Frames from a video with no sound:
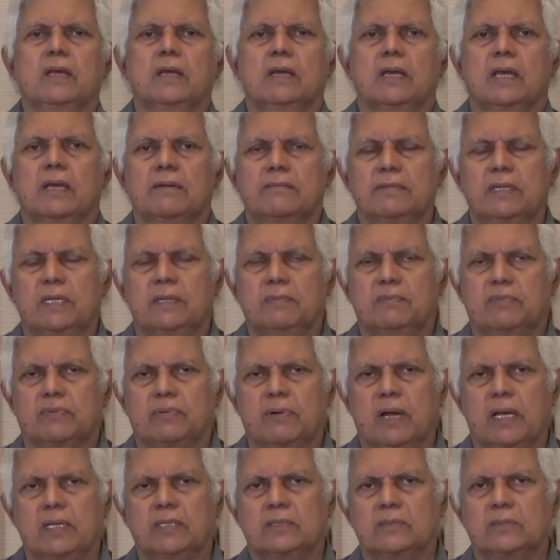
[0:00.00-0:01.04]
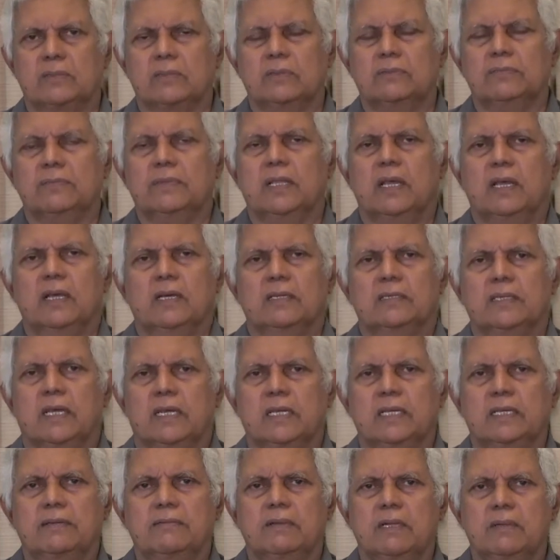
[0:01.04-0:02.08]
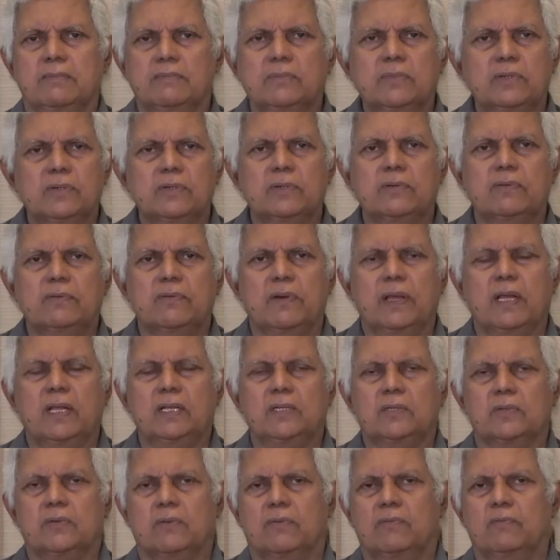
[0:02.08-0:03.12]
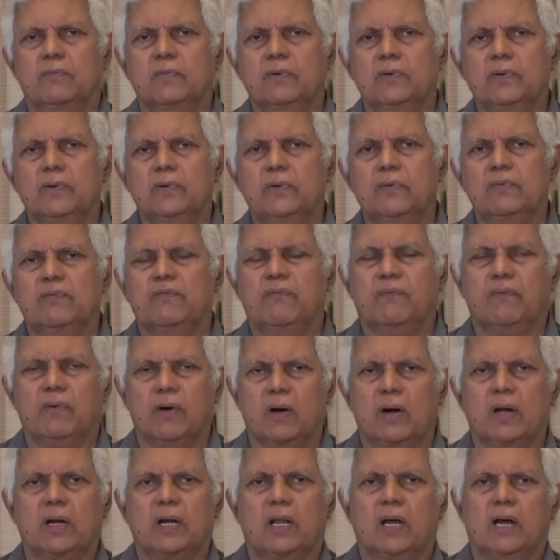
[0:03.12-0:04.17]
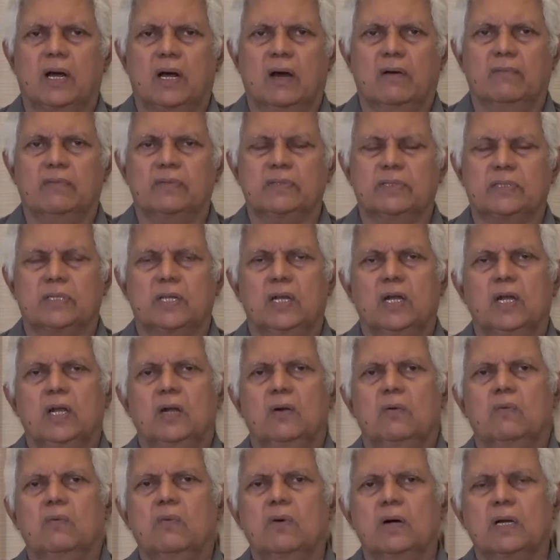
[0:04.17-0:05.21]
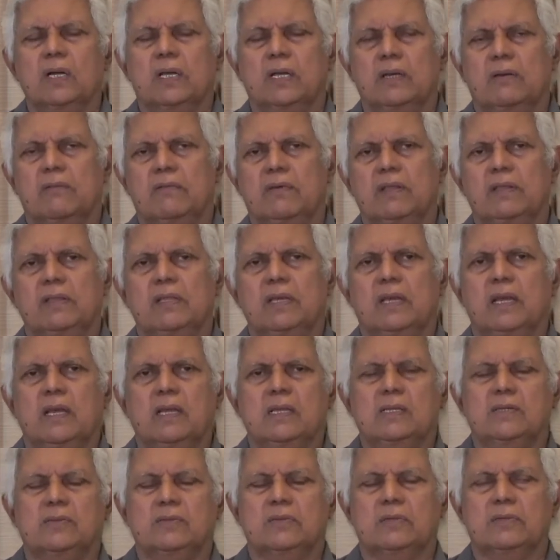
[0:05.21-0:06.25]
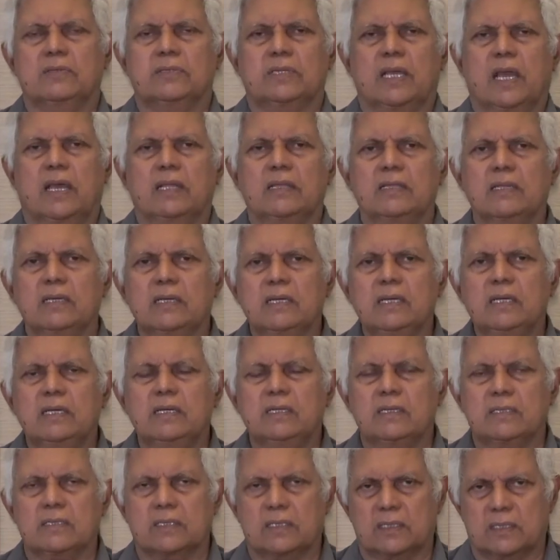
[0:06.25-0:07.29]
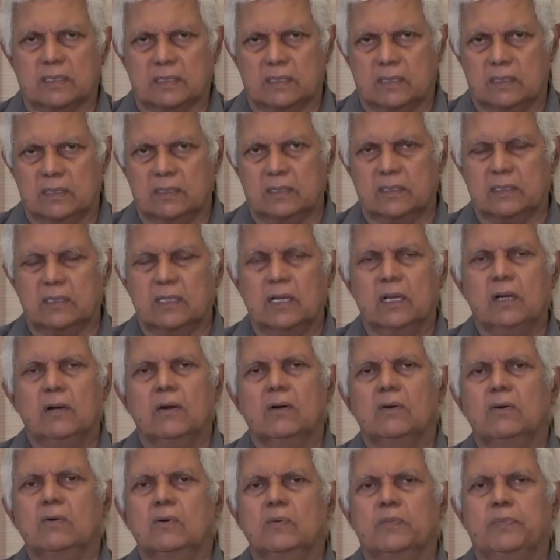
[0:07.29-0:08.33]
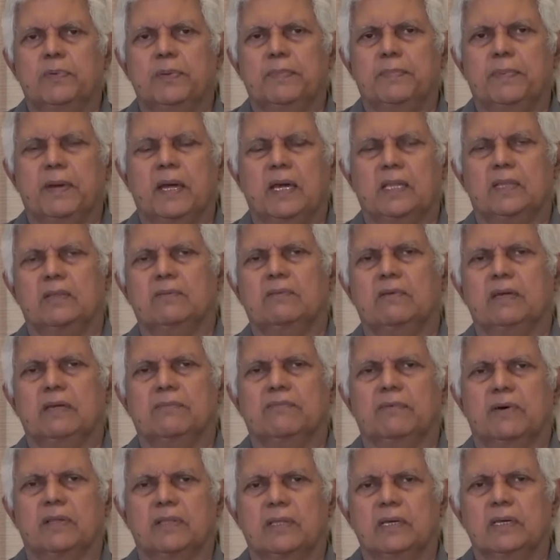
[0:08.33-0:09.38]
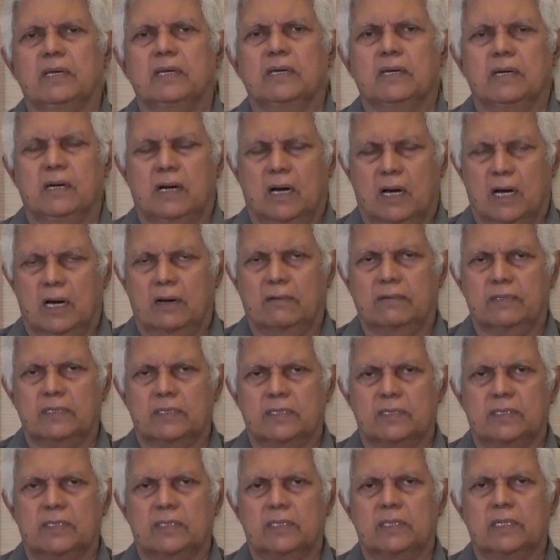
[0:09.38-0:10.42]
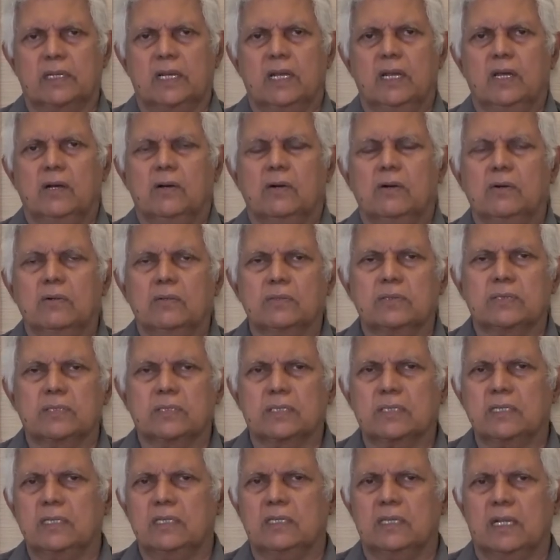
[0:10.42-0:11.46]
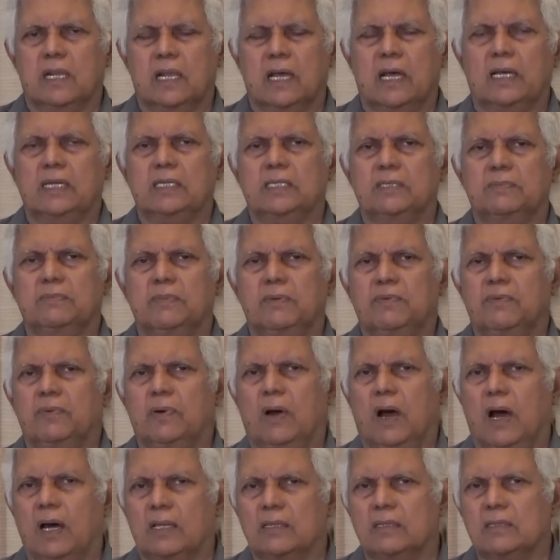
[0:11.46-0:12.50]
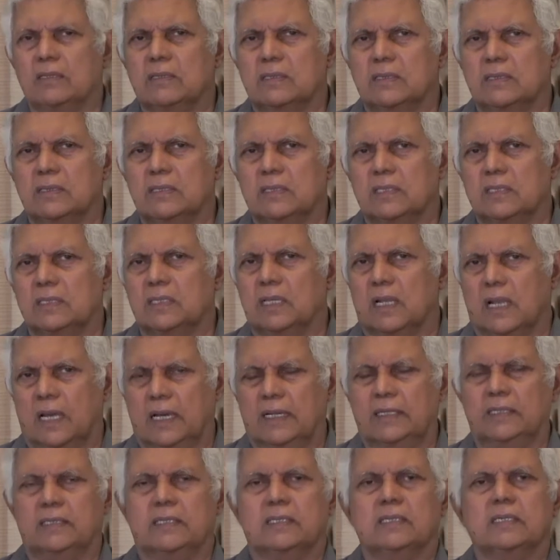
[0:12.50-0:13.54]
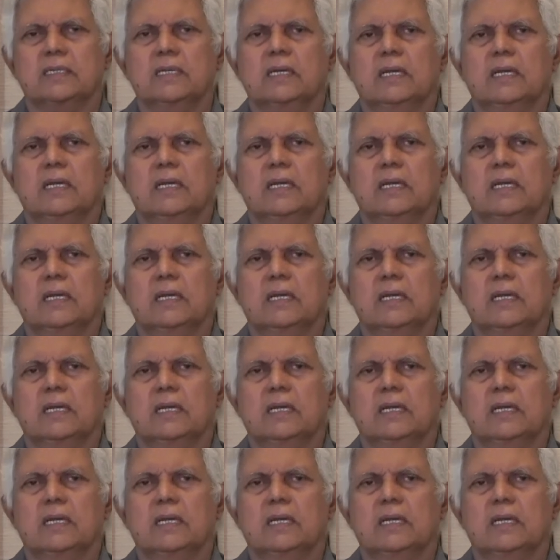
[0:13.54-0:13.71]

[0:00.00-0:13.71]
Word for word: heavenly bridegroom, that he will move into move for a harvest, working with the angels and the intercessors who prepare the way for the harvest, who see the light before others see the light,